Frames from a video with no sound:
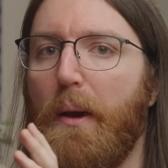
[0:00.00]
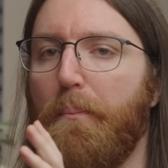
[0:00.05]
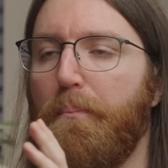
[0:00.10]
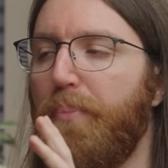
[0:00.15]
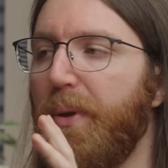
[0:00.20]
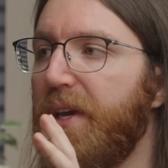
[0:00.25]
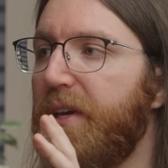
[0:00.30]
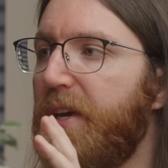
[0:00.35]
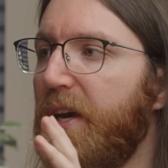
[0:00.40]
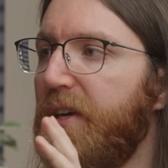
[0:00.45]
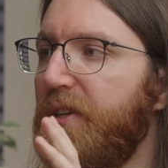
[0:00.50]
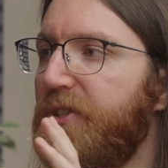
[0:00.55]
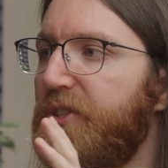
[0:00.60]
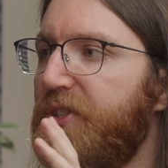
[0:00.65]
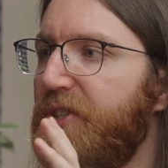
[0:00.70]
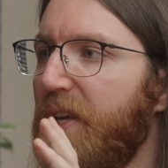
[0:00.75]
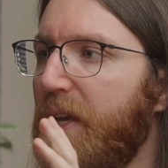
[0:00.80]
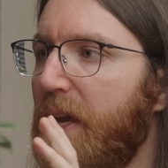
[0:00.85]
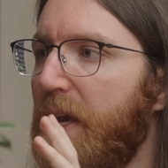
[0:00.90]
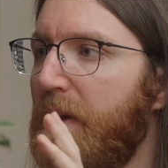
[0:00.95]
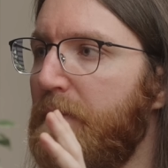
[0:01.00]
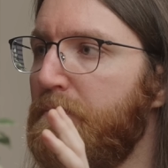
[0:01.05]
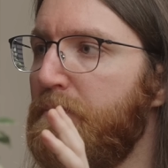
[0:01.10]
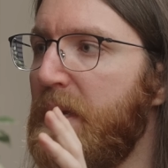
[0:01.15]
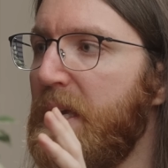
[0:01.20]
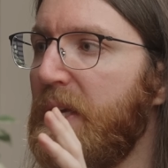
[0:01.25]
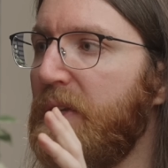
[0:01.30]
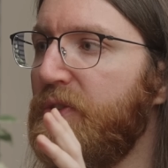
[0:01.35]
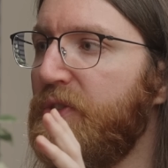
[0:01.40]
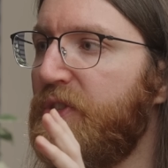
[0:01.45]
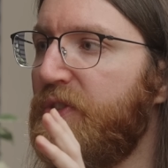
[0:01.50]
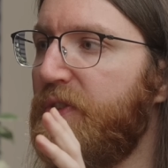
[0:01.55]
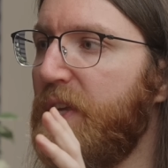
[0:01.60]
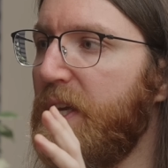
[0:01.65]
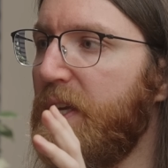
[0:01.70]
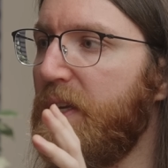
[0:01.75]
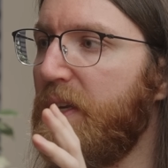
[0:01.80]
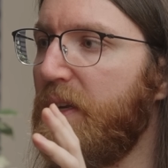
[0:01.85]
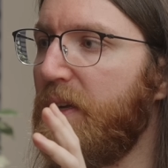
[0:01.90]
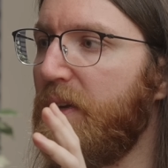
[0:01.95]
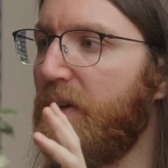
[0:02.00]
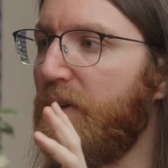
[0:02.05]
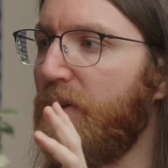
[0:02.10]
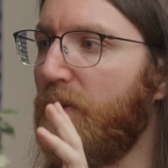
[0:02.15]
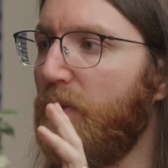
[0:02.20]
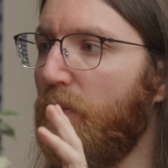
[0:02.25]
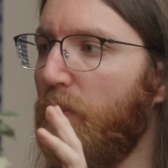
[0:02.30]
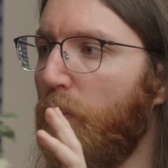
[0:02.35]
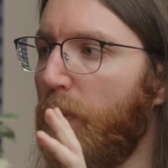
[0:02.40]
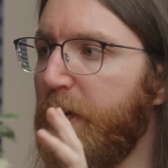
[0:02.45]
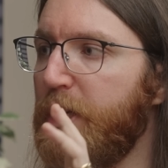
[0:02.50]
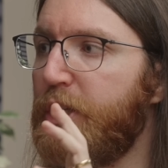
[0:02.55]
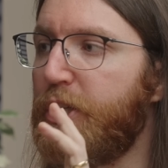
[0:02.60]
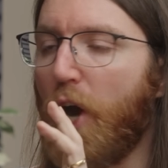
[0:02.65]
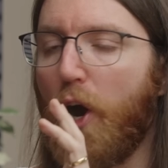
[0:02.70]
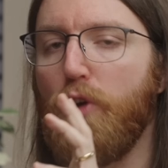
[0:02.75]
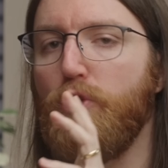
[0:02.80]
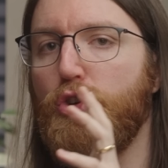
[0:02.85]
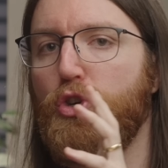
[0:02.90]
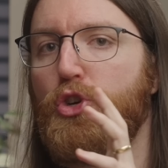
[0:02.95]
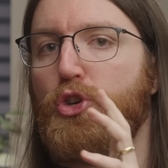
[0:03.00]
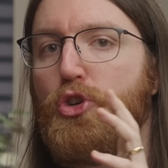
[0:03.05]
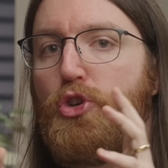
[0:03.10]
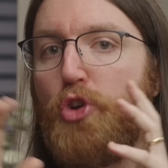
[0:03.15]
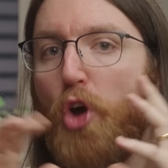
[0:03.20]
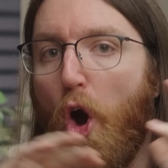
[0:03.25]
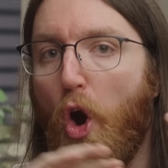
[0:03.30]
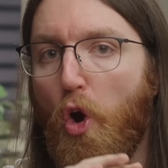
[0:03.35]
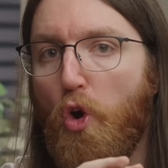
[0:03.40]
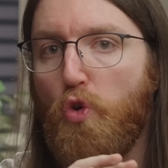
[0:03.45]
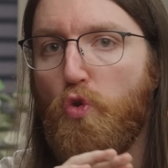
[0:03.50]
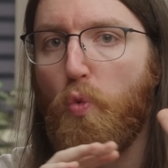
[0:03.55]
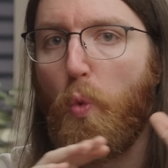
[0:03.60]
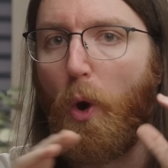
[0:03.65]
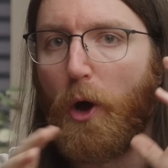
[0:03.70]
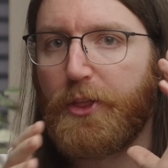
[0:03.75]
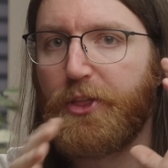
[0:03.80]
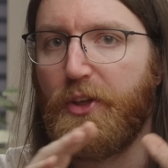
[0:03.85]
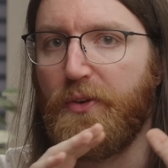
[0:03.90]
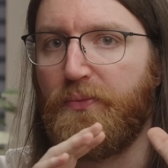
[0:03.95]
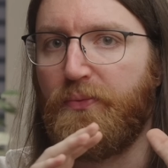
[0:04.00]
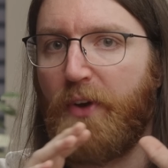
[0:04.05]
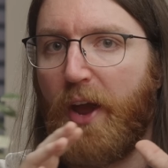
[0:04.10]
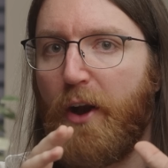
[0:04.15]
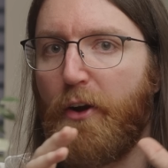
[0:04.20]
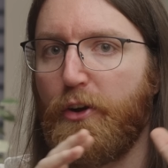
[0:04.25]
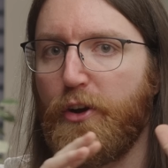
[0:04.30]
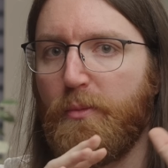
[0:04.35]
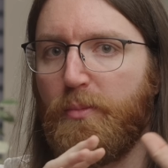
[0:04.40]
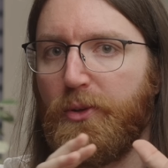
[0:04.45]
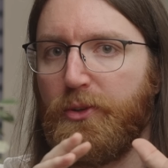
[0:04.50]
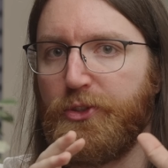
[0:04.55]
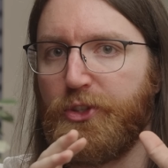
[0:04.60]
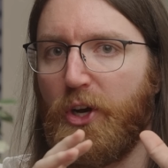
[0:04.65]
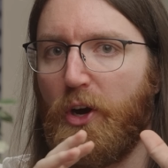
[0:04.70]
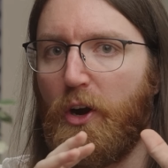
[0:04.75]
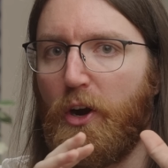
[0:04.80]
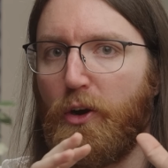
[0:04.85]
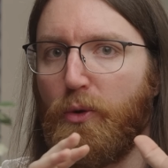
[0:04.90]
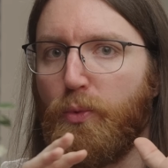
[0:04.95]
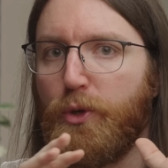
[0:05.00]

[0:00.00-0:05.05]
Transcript: because it means that we don't know what the variables are.